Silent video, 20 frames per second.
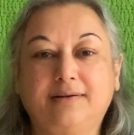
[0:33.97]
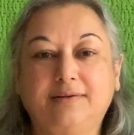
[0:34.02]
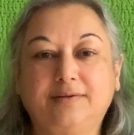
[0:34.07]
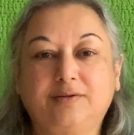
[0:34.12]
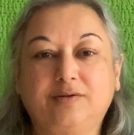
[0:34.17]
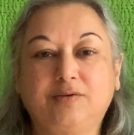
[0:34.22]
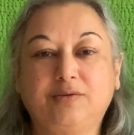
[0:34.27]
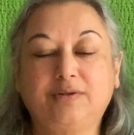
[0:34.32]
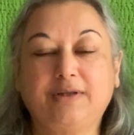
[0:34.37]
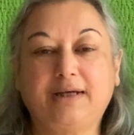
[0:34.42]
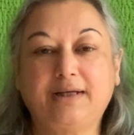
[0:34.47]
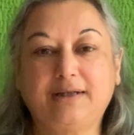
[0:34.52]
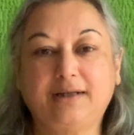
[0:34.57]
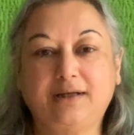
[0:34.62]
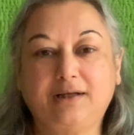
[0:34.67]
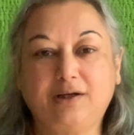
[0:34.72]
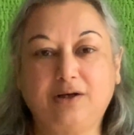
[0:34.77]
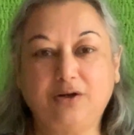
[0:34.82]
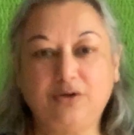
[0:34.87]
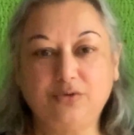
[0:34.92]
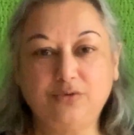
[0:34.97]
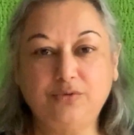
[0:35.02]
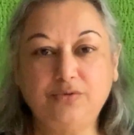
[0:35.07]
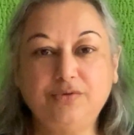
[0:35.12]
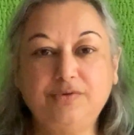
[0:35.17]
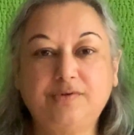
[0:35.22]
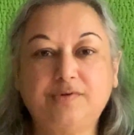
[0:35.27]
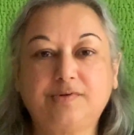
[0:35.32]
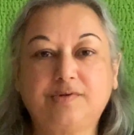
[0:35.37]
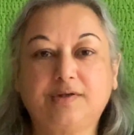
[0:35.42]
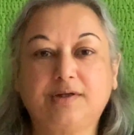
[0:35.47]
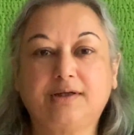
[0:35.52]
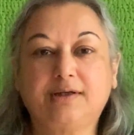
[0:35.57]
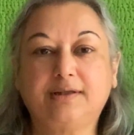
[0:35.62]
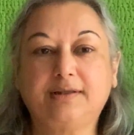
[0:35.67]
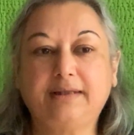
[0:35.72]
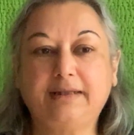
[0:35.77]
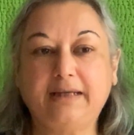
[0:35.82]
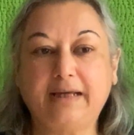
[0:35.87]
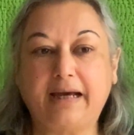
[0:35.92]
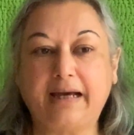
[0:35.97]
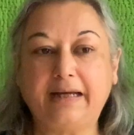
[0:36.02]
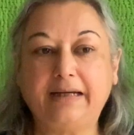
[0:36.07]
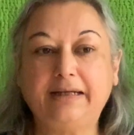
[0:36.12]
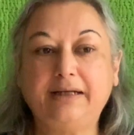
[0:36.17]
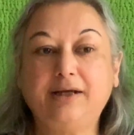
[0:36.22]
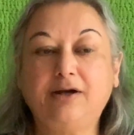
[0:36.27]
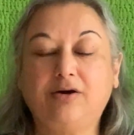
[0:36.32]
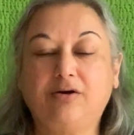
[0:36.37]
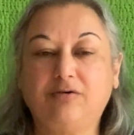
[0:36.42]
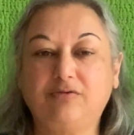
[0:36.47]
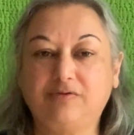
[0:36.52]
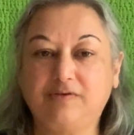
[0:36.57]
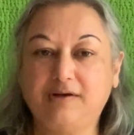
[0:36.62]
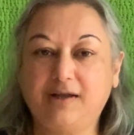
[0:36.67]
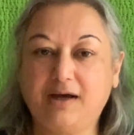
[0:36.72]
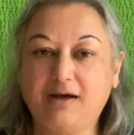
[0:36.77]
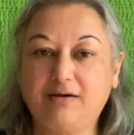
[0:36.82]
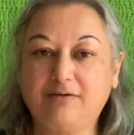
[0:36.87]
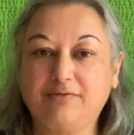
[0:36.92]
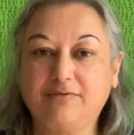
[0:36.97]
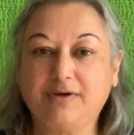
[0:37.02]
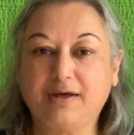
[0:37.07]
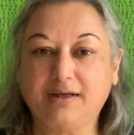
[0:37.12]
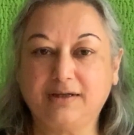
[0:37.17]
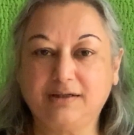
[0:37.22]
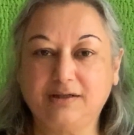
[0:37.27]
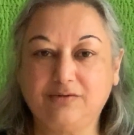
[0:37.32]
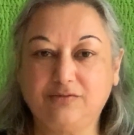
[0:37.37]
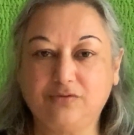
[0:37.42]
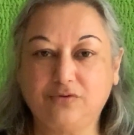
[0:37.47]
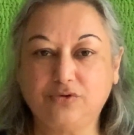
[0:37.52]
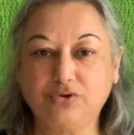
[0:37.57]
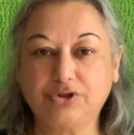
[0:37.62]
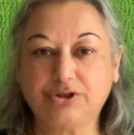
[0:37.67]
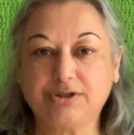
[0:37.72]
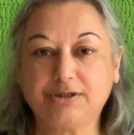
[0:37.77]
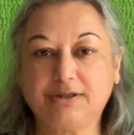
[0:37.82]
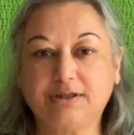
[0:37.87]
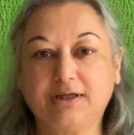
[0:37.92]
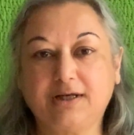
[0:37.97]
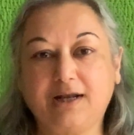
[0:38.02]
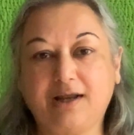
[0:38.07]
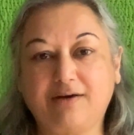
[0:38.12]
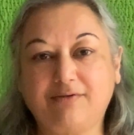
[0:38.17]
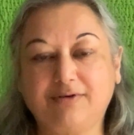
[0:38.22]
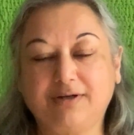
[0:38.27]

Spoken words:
So that includes the idea of love and devotion